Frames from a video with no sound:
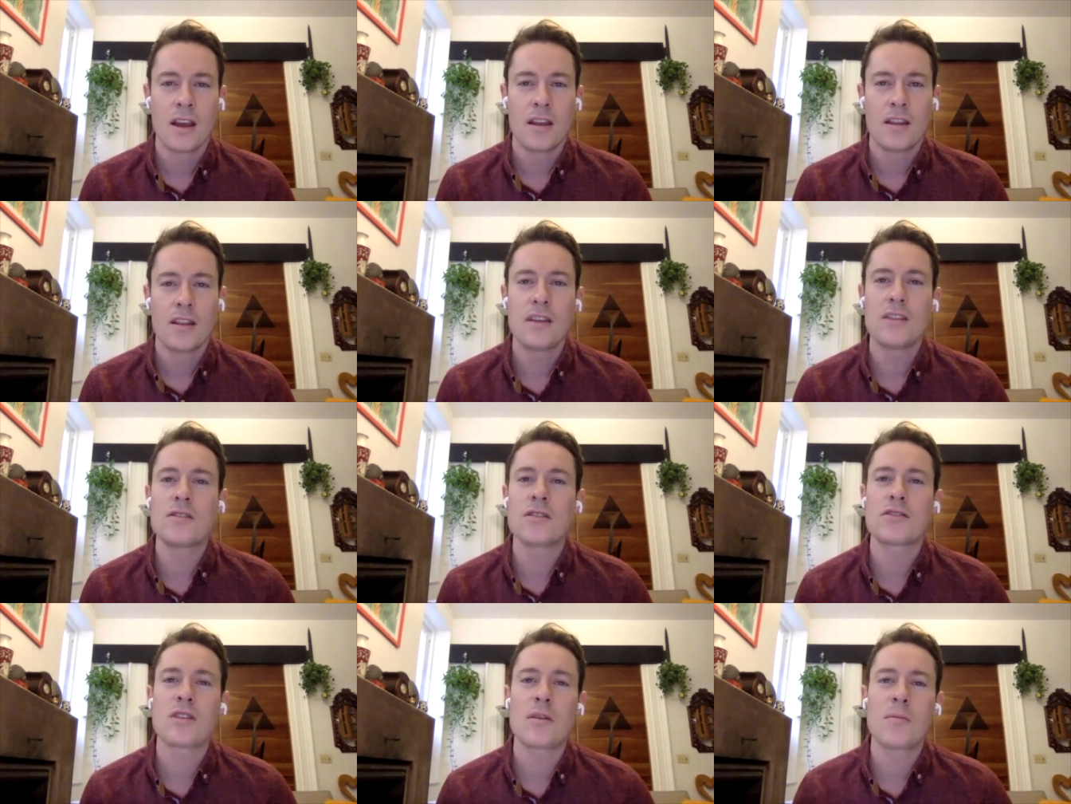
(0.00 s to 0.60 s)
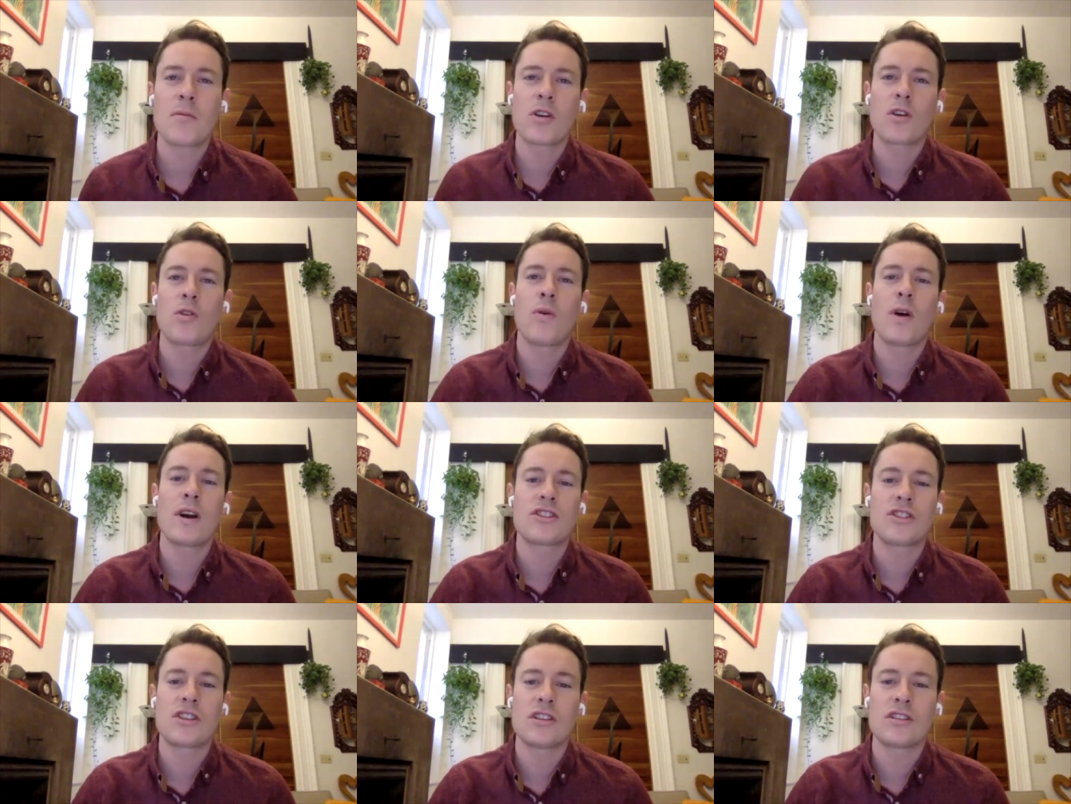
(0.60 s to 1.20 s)
These are some of the
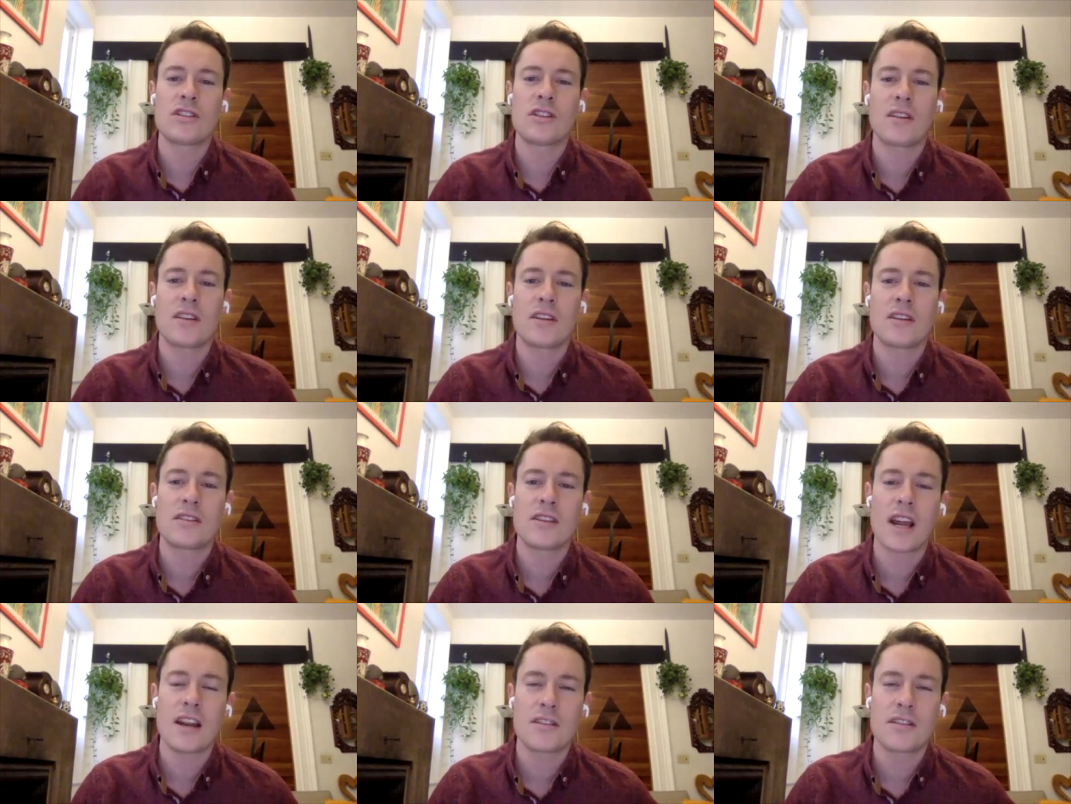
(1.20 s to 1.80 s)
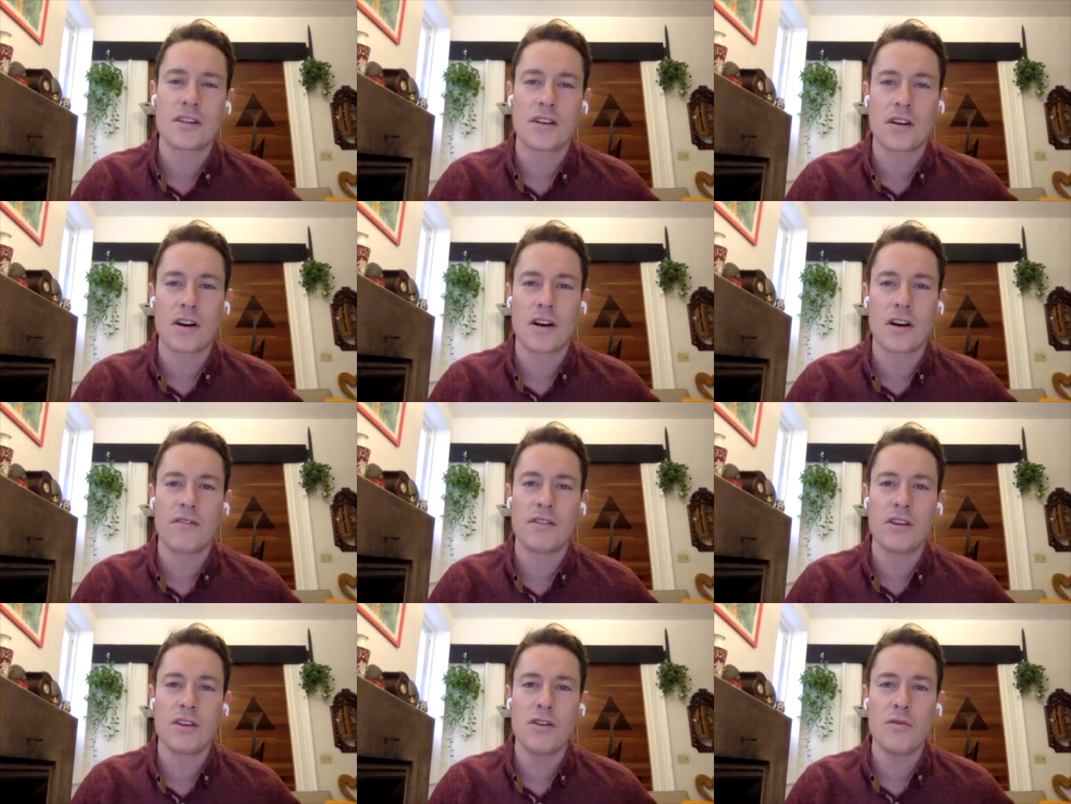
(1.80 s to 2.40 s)
questions at the center
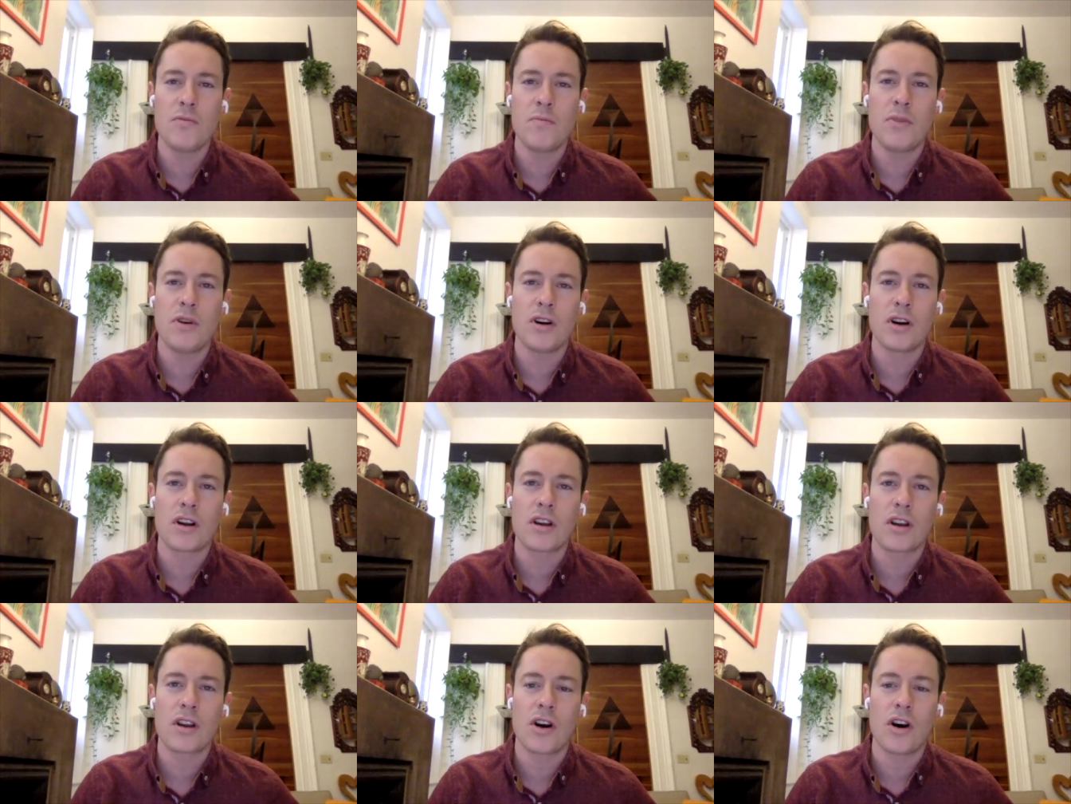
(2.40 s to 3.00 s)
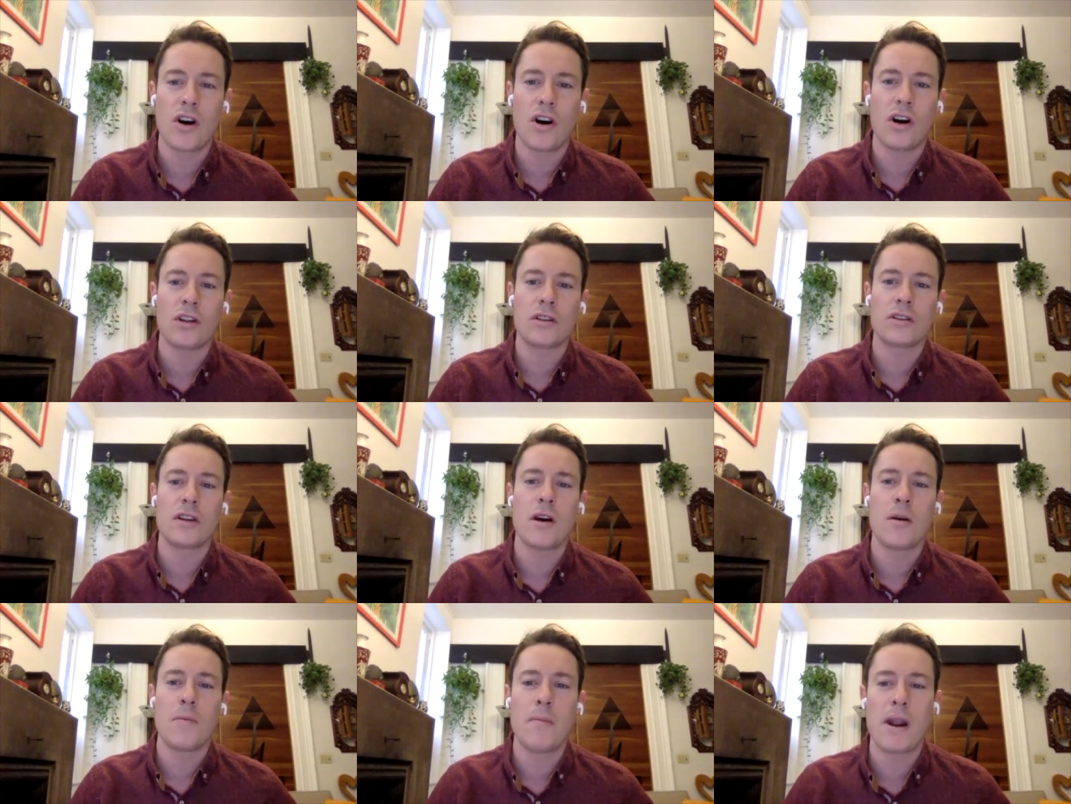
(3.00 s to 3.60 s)
of a new book
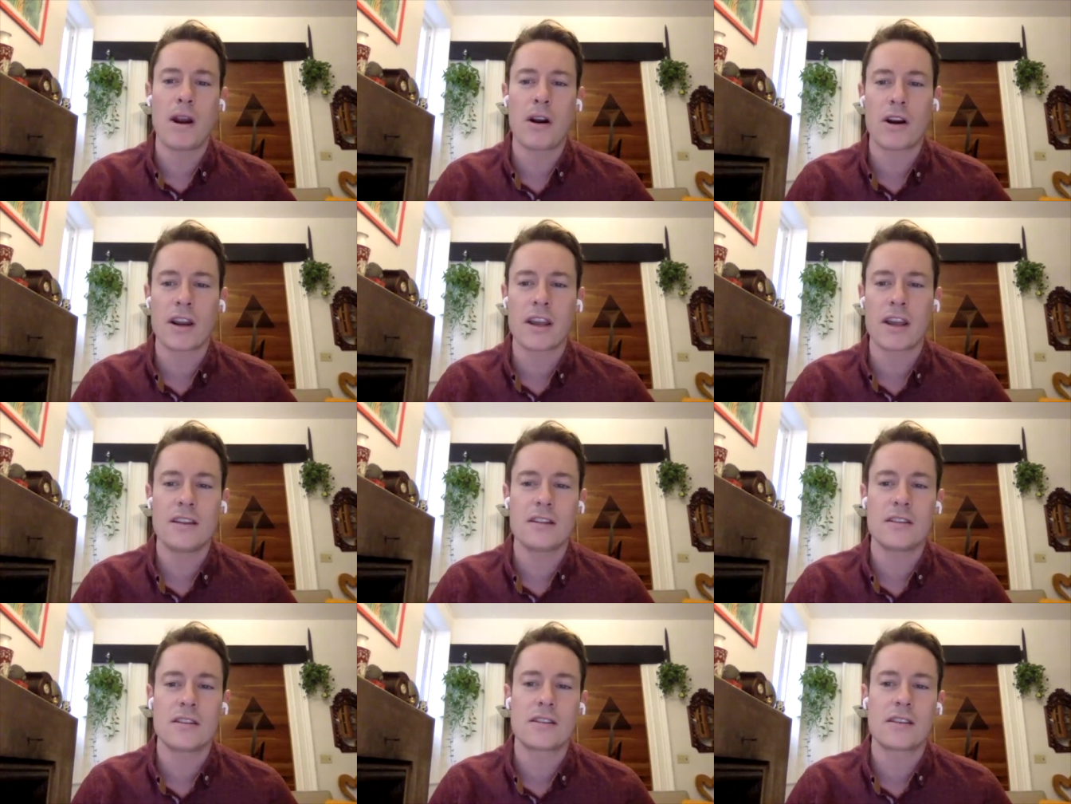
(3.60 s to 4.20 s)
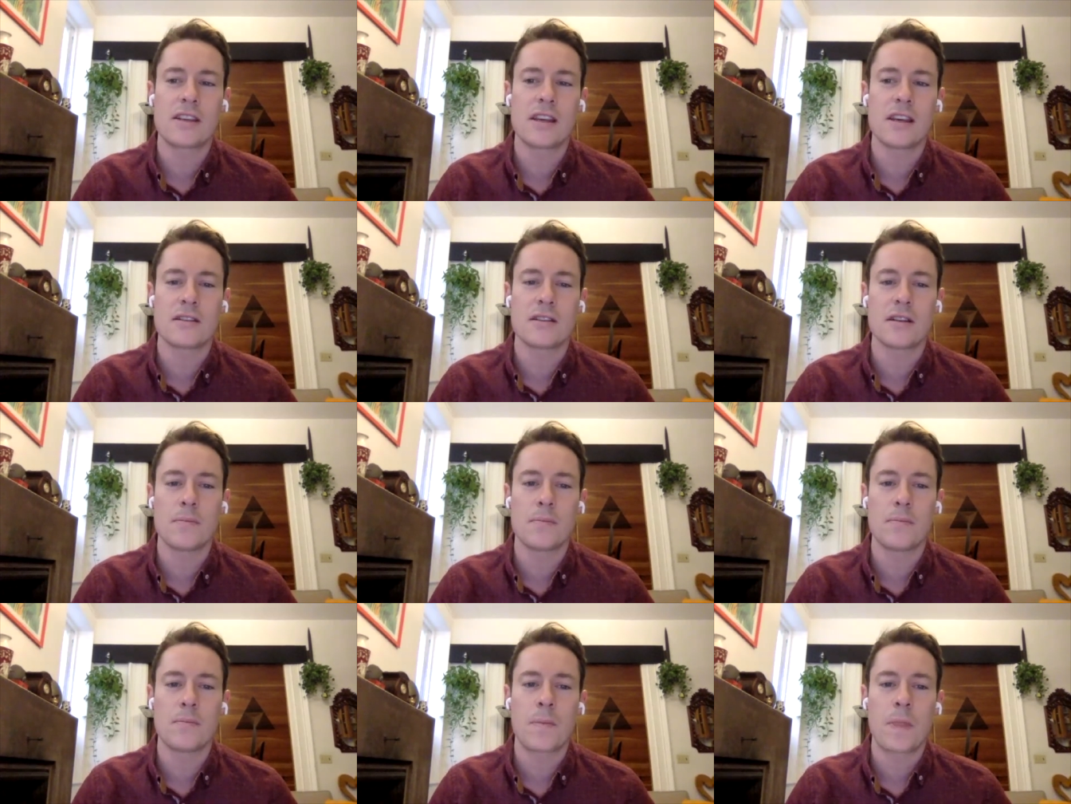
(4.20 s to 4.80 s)
called American
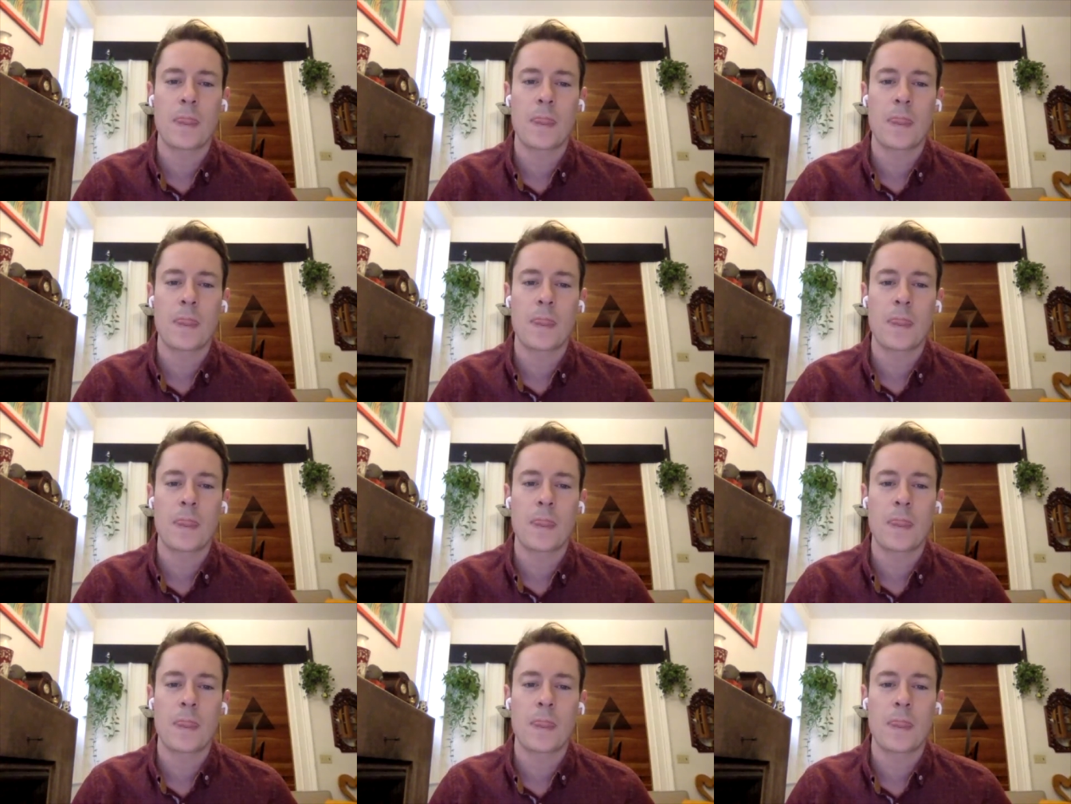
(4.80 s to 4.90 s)
Schism